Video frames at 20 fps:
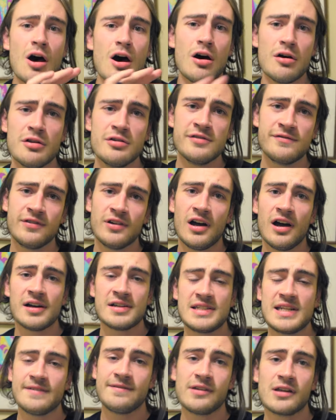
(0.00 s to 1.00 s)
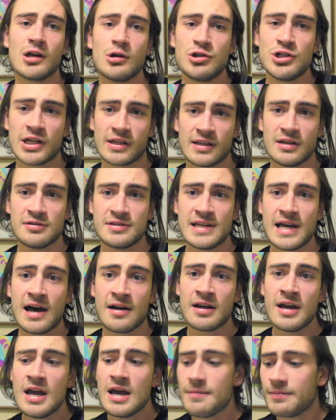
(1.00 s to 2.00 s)
all those vlogs, definitely go check those
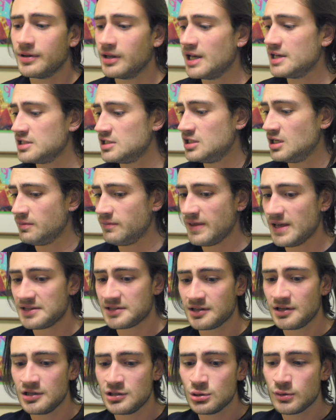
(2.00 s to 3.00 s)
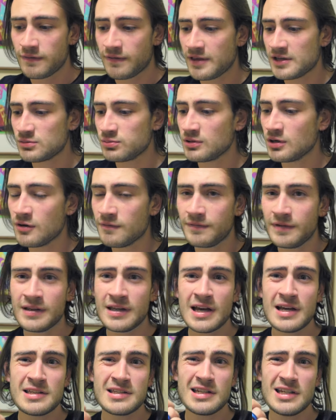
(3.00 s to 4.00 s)
out. But ladies and gentlemen, that's gonna do it for this this one. Hopefully
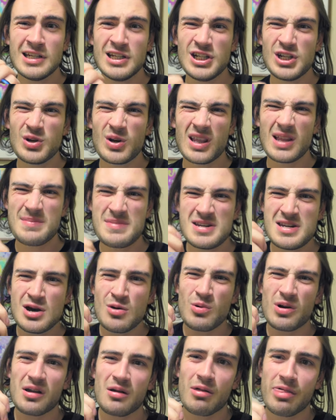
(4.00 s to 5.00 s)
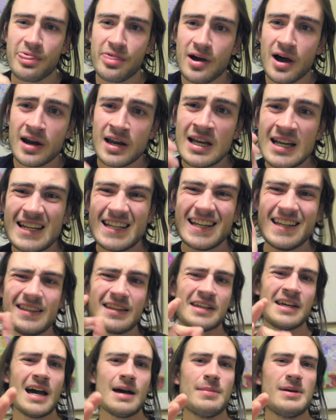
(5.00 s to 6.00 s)
you guys enjoyed. Let me know what you thought in the
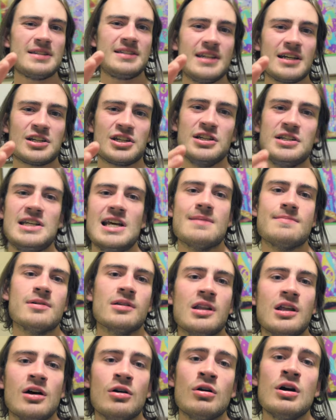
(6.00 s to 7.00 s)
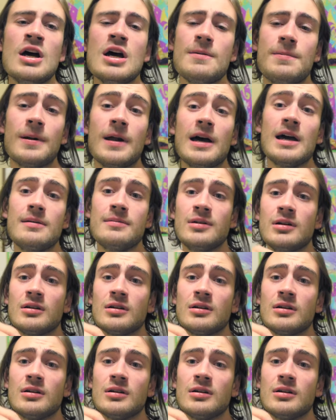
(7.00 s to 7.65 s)
comment section down below. But I am